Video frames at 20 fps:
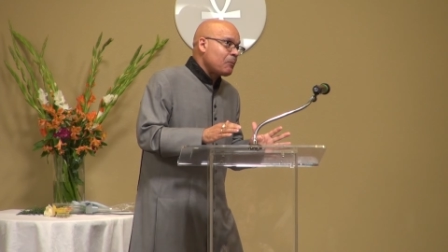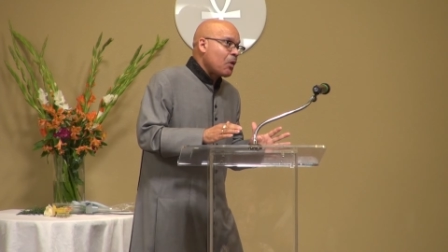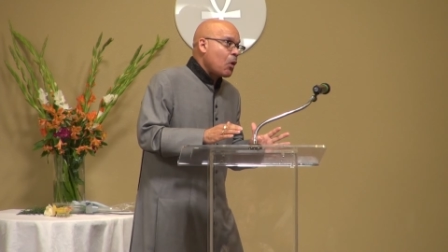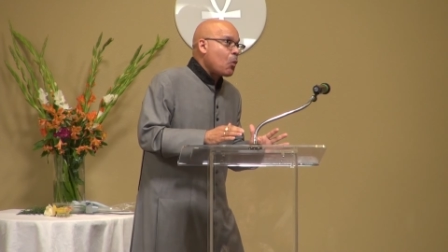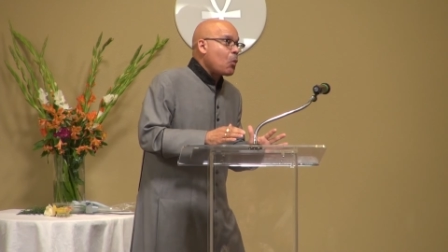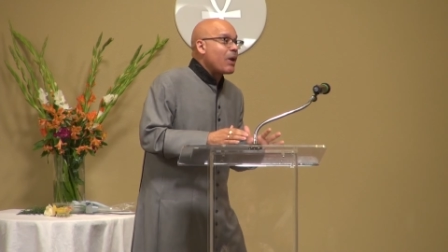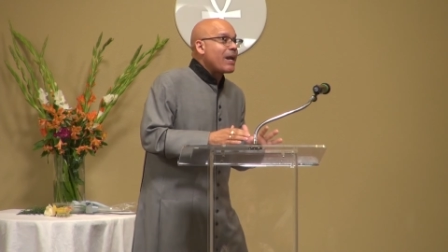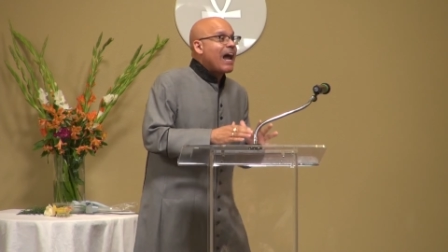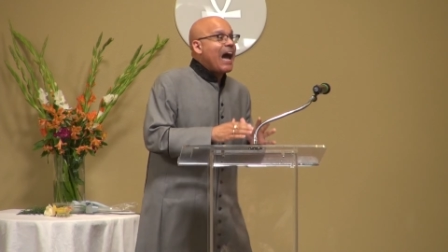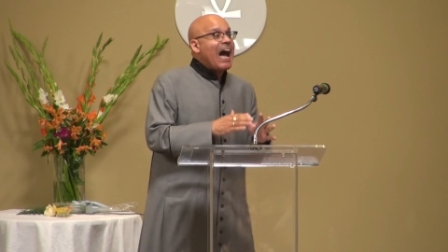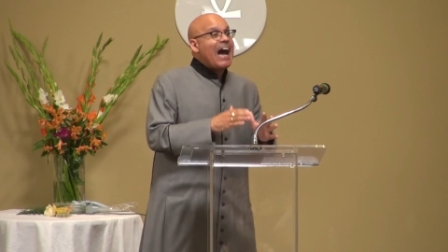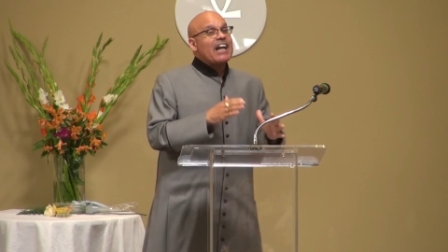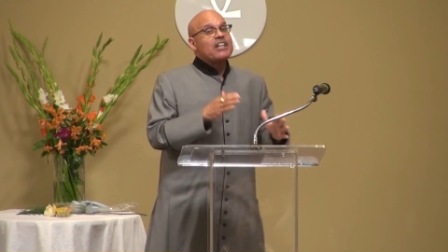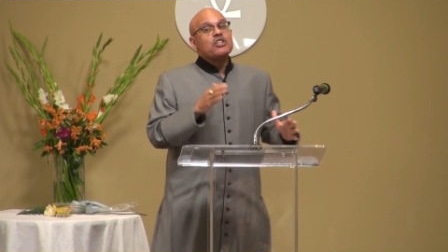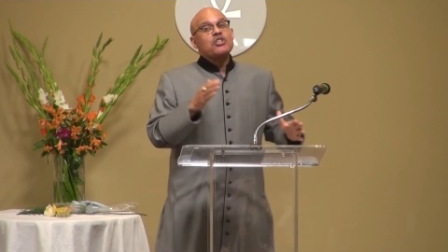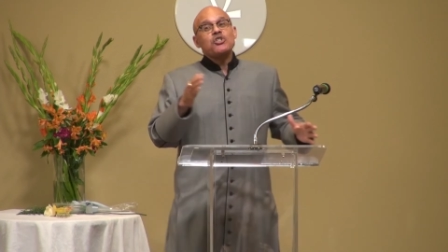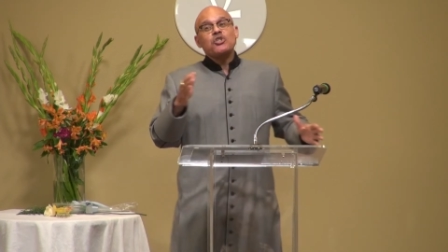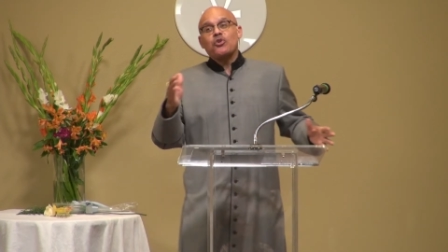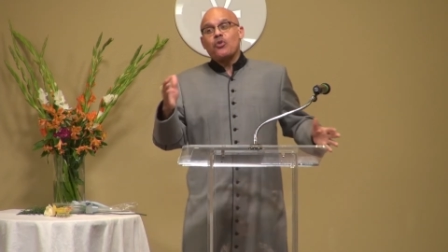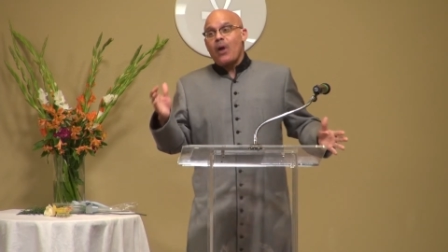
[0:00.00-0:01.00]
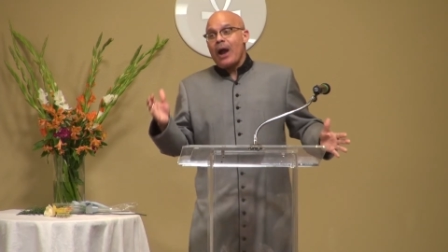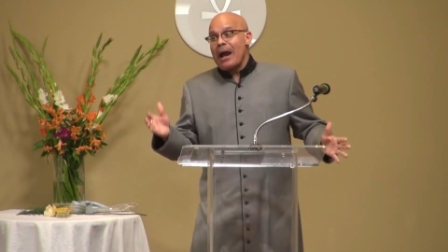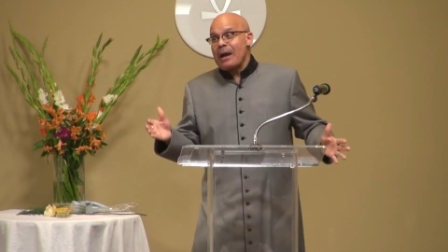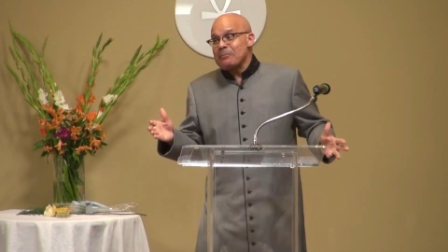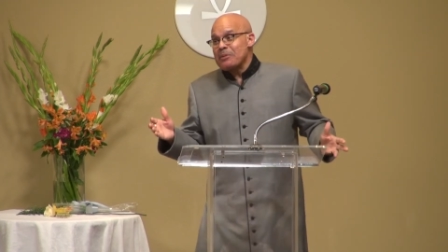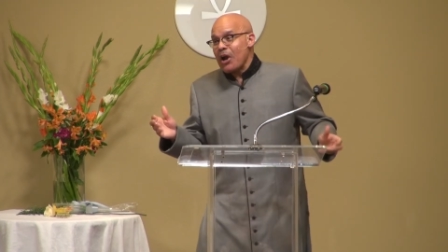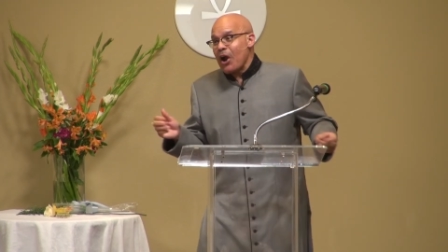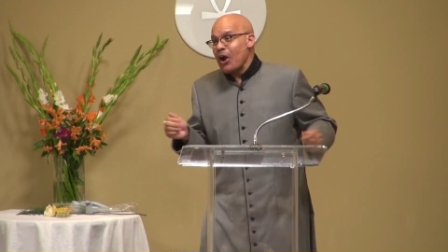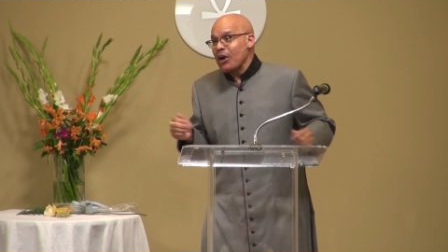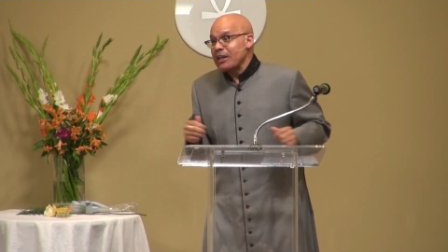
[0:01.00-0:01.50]
when I described
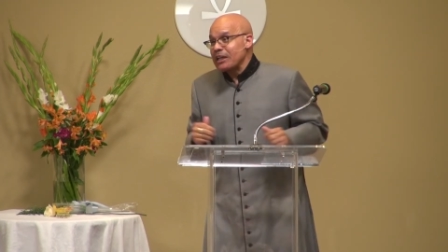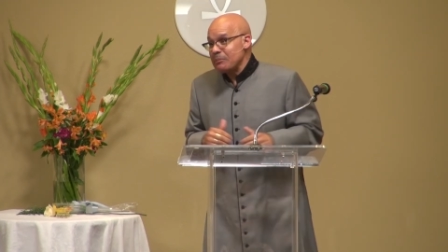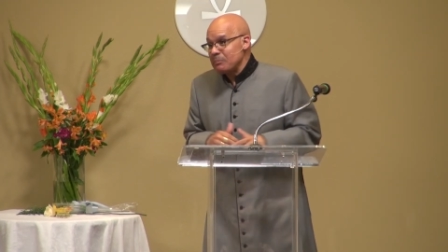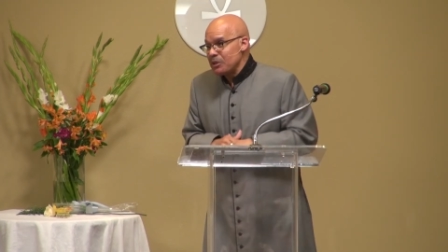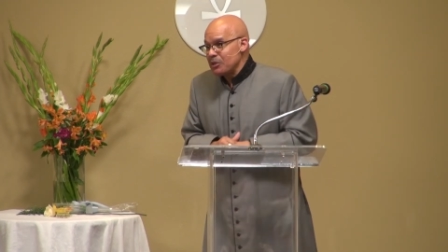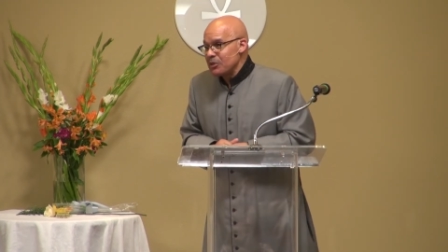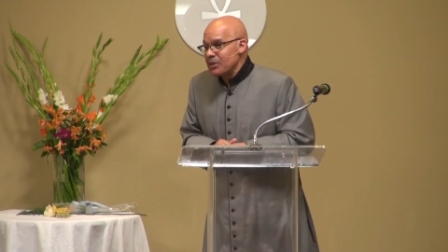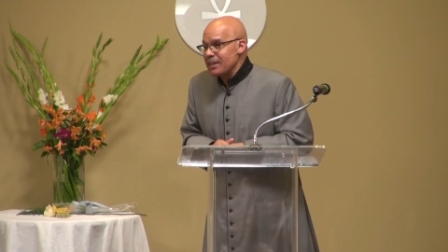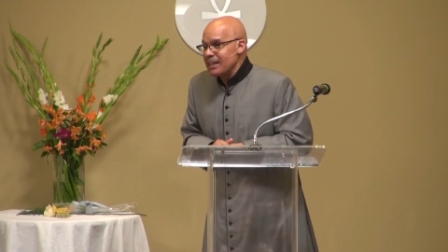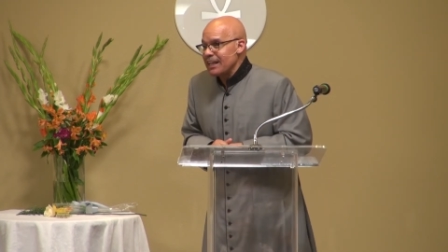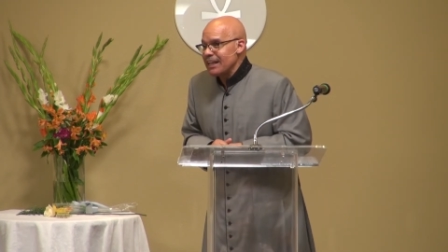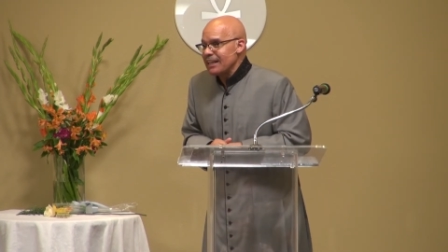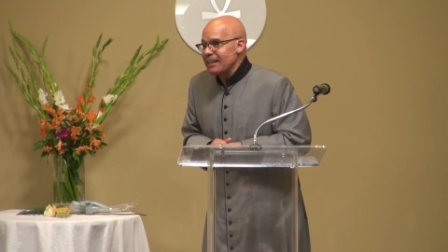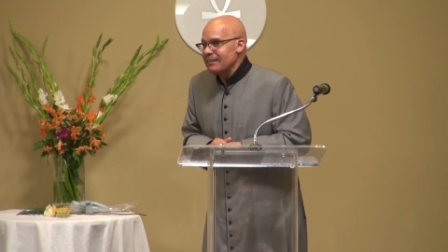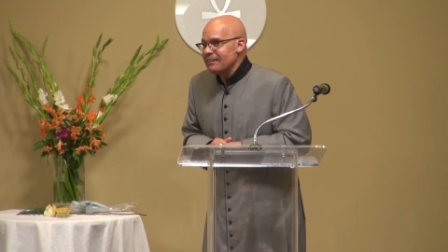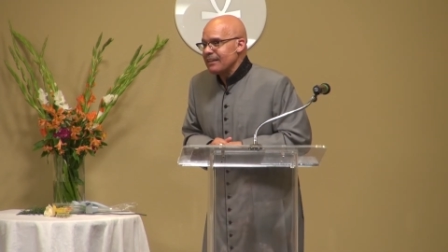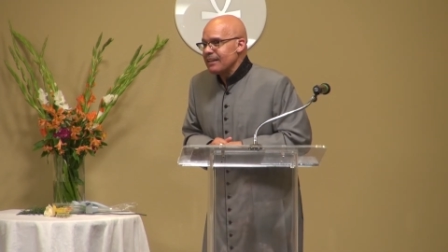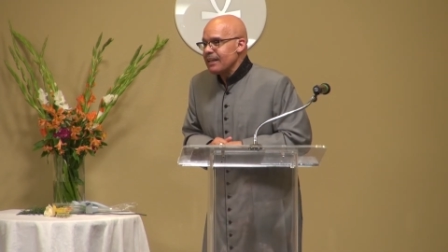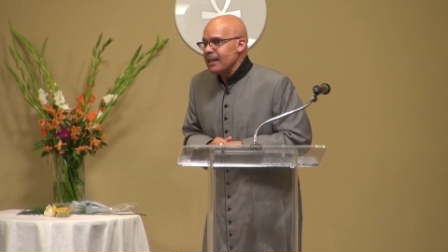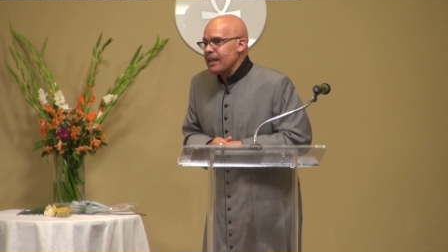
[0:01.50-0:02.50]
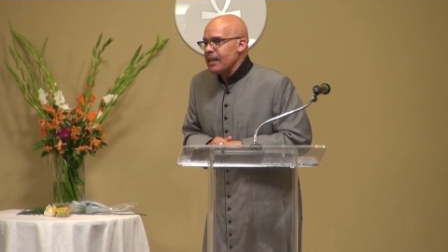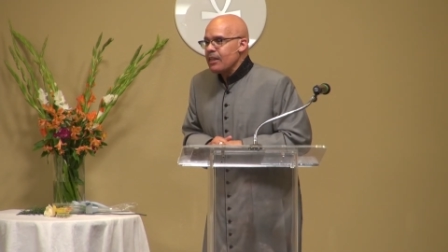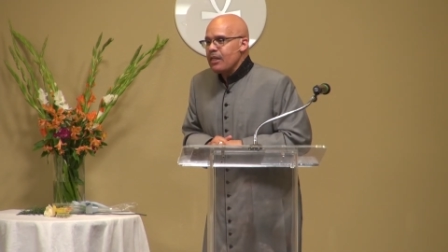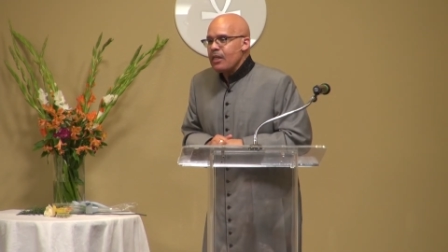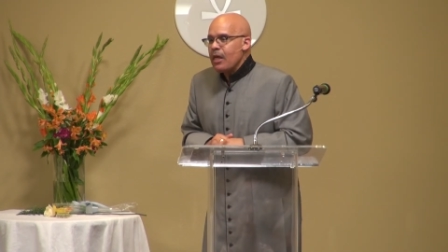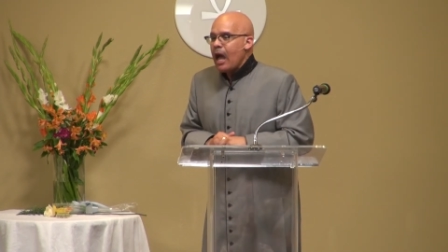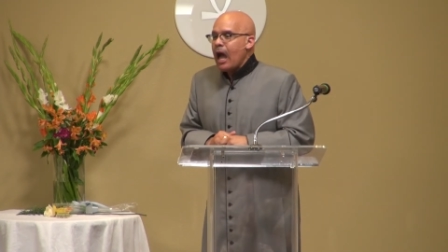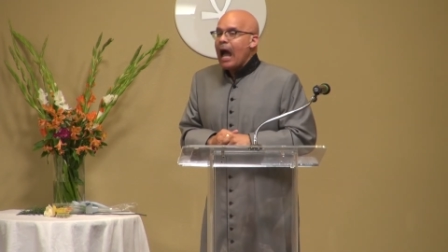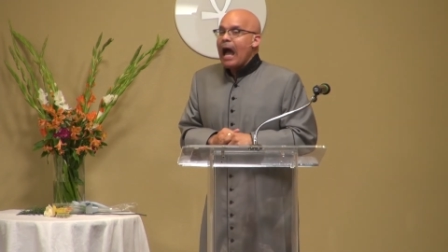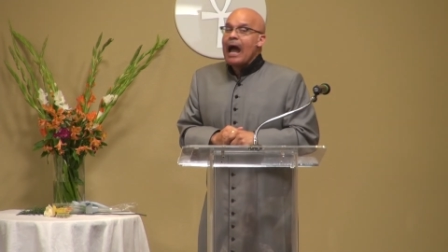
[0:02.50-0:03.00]
our community,
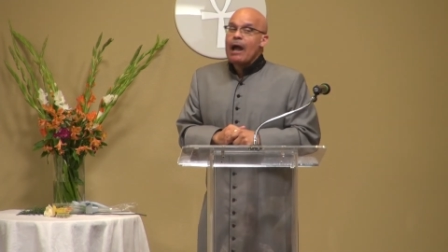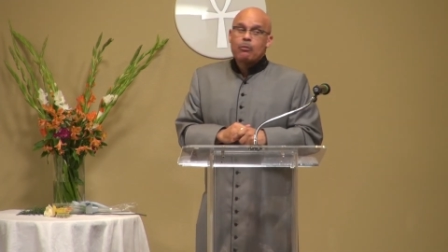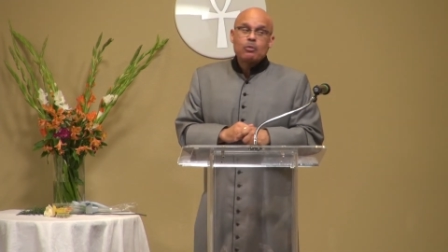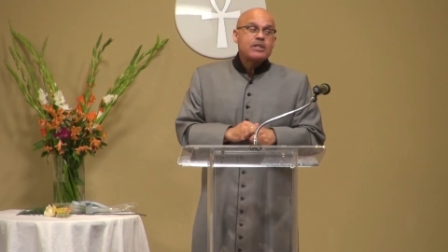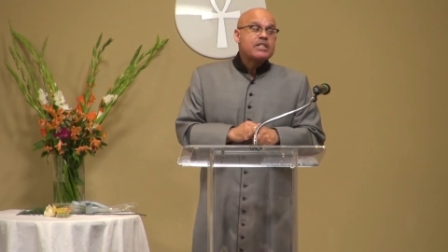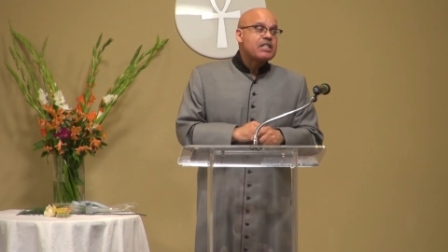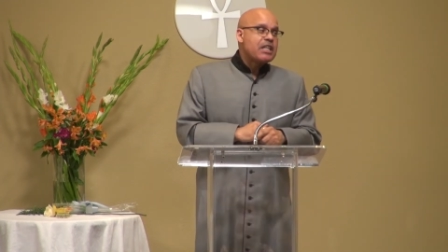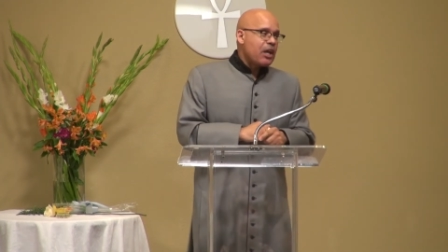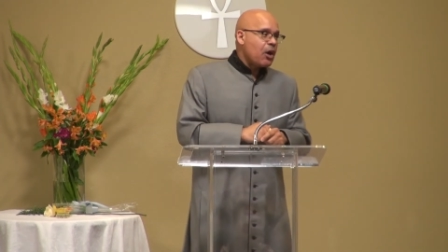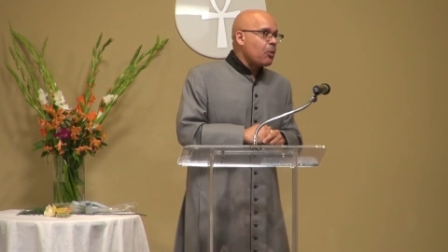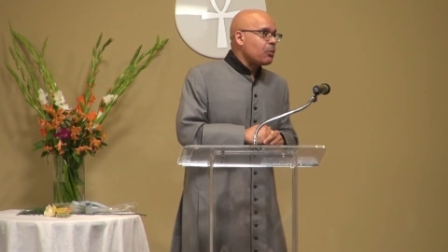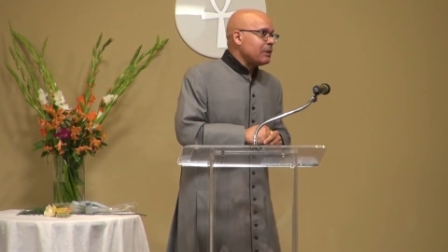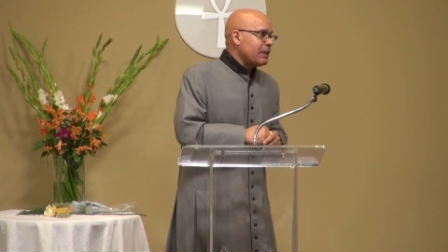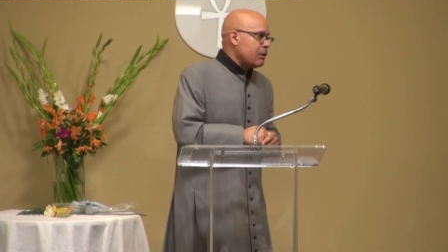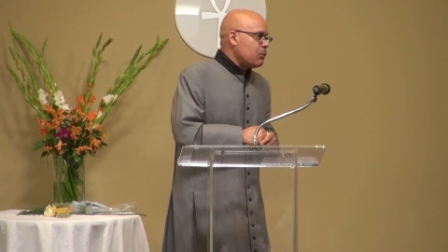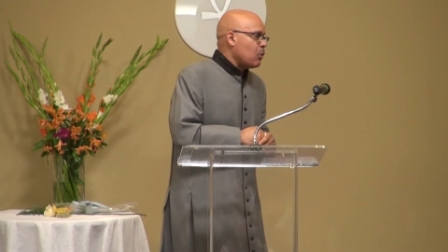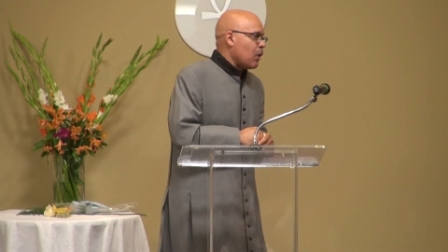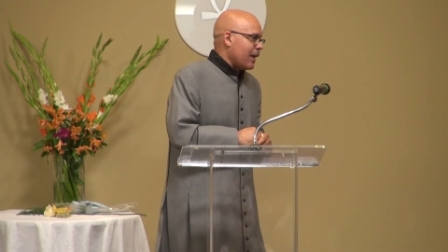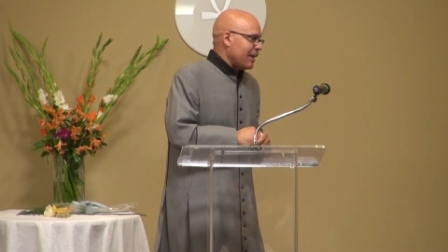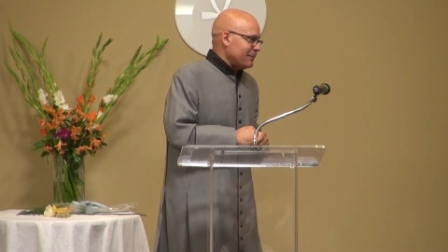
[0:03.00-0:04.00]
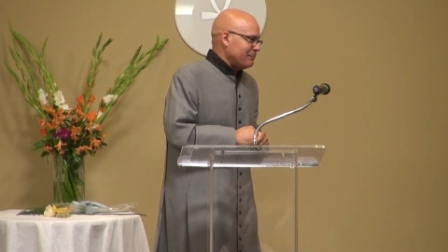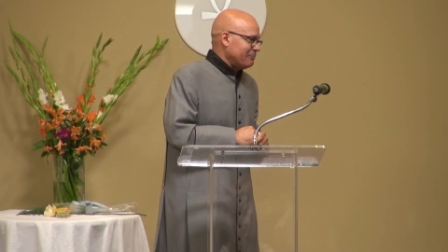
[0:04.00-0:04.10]
I was the only one.